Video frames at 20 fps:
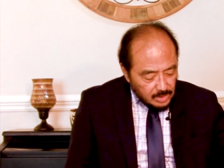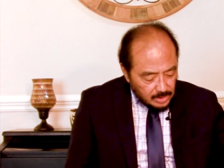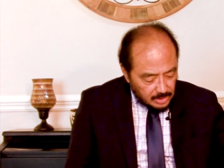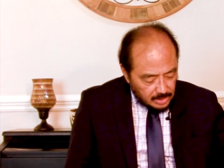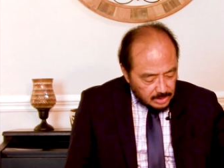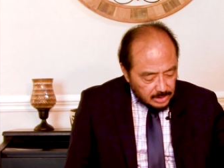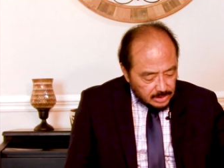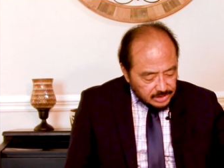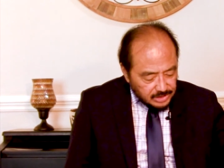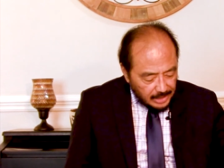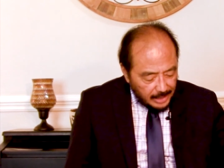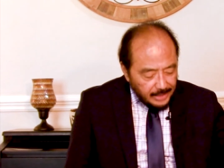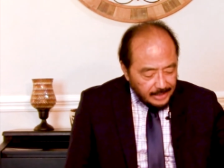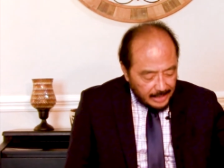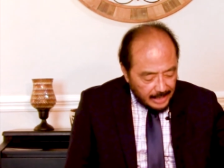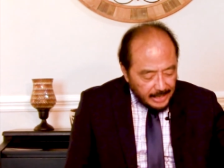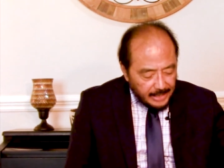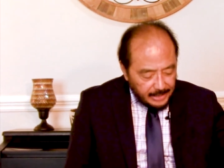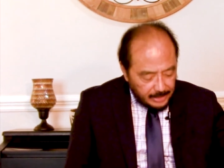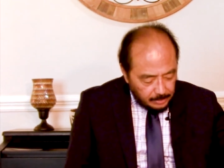said,
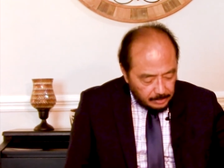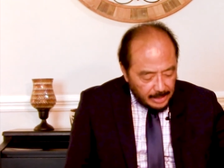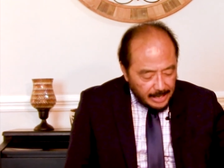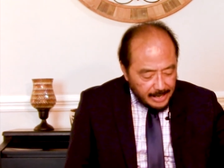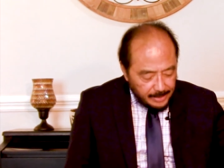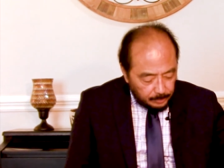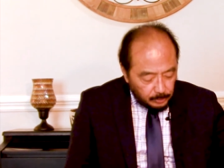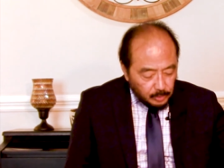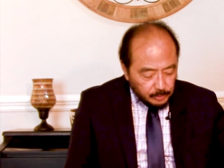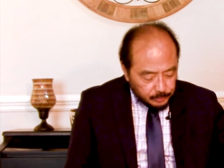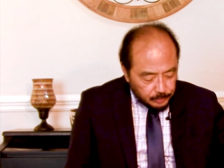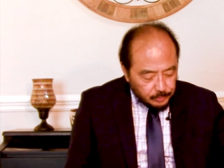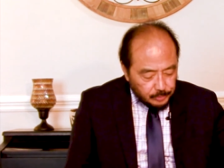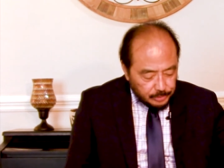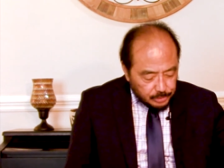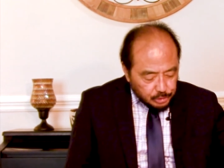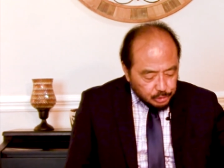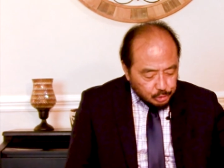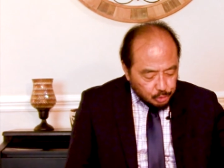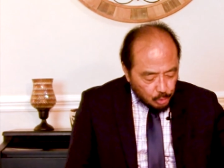I am able to
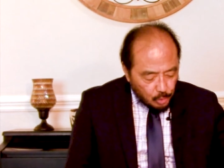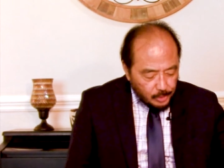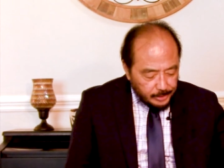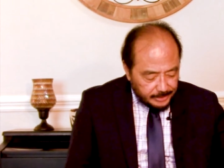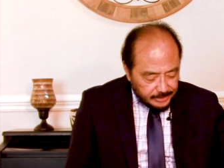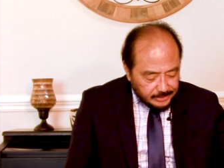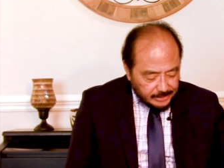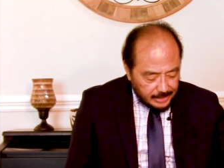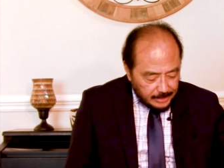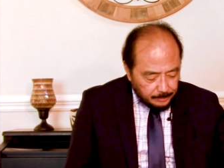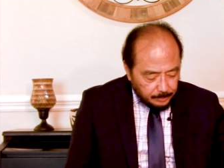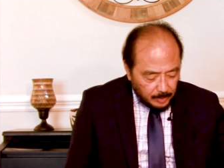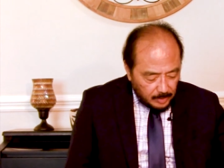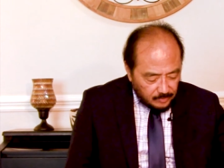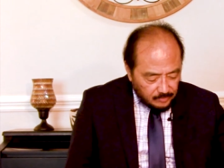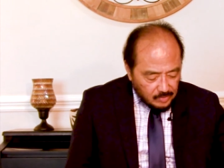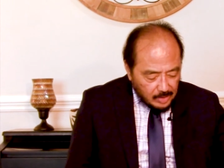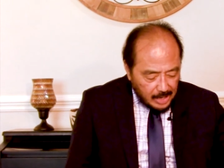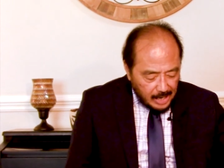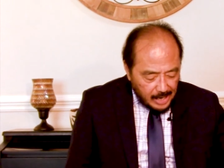destroy the temple
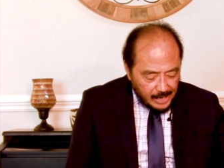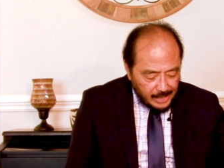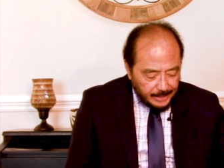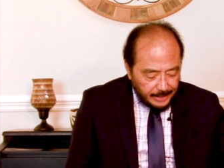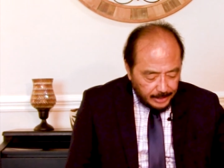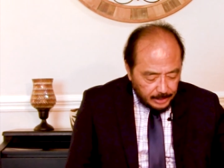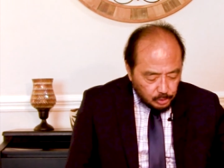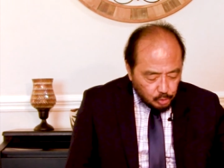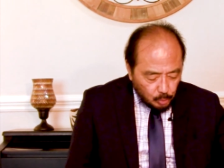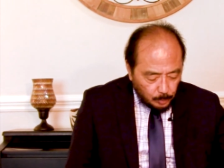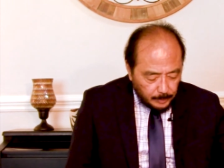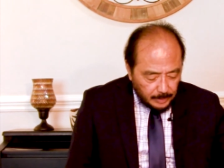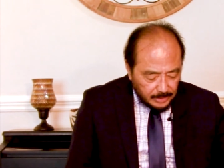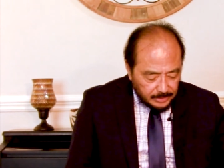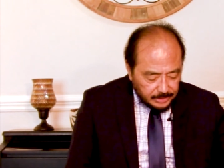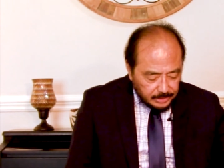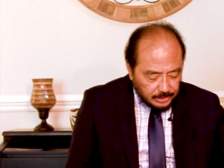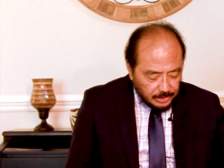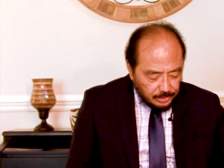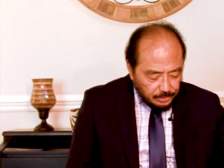of God and to build
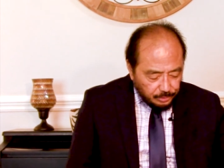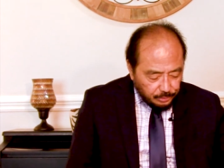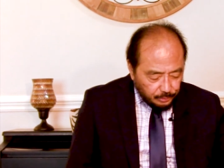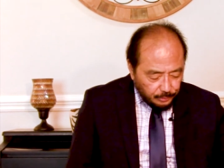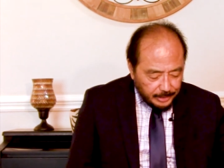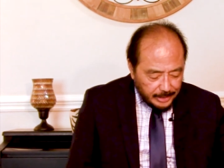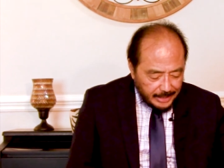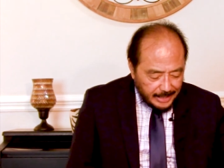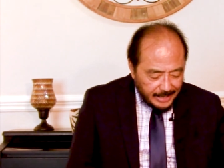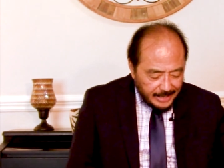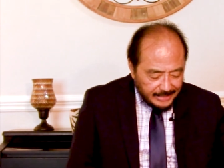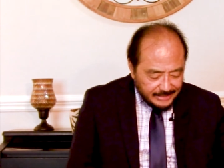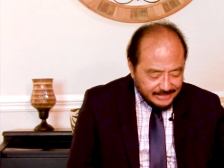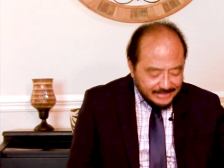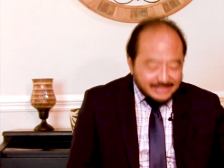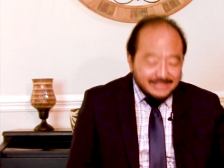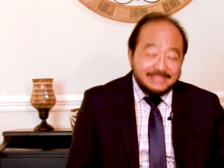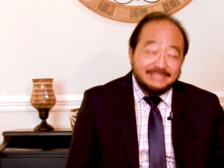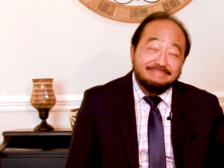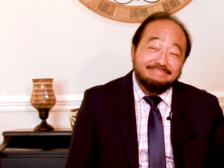it in three
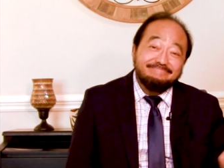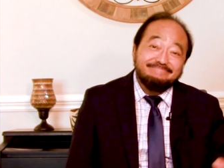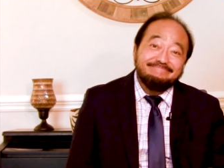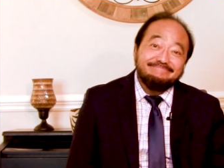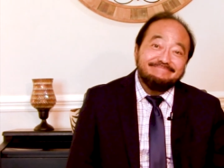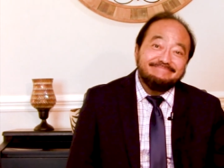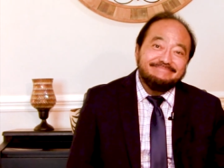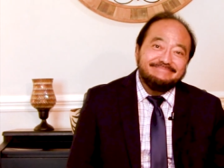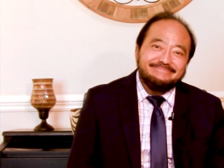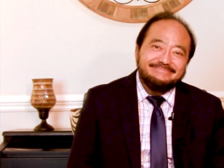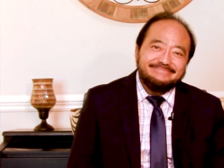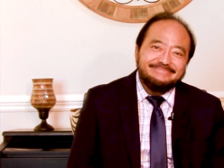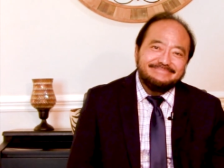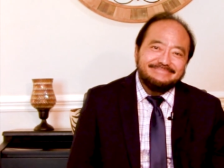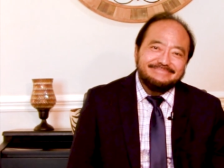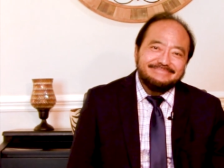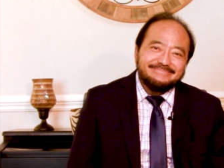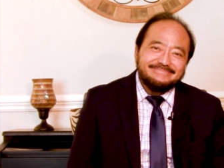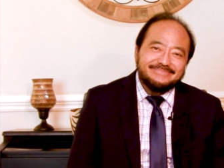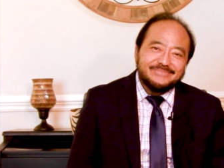days.
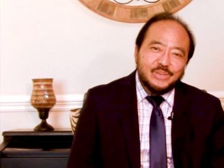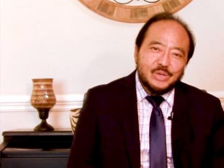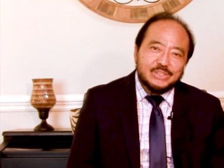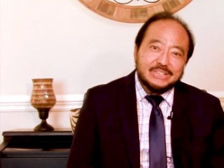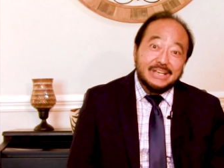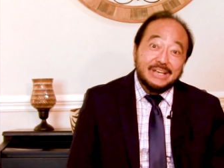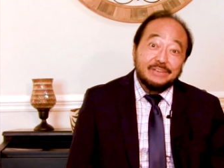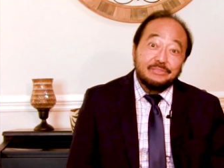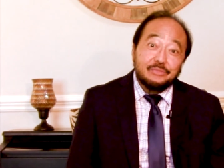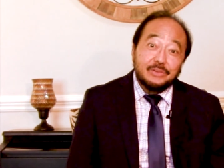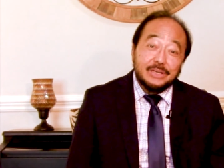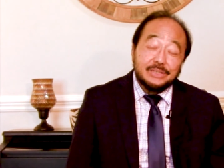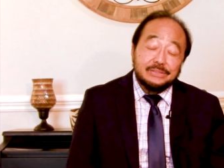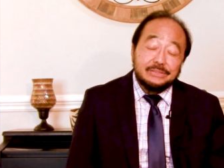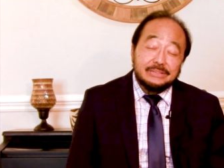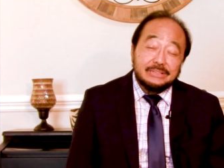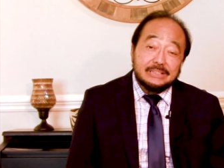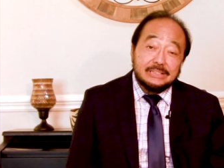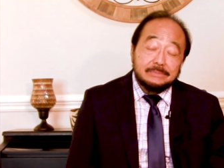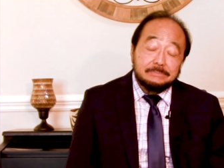Was he referring to
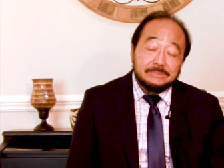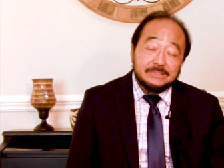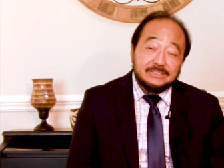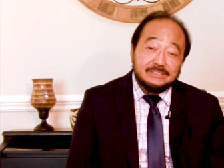the temple?